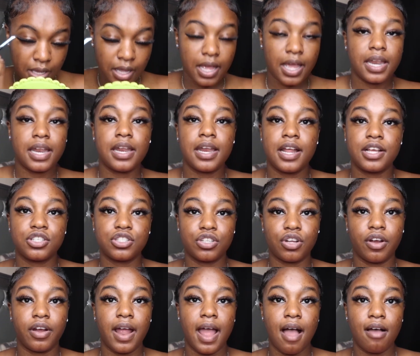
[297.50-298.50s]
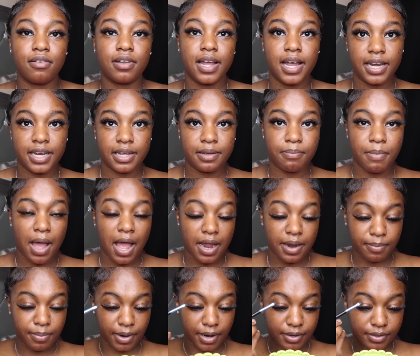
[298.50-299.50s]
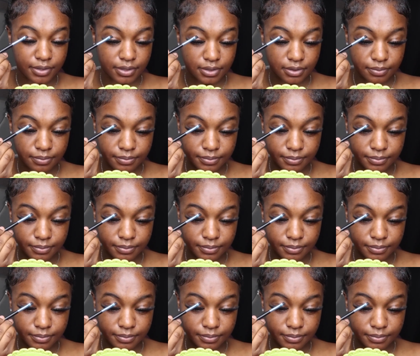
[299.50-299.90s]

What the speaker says: and then I start outlining my eyebrows.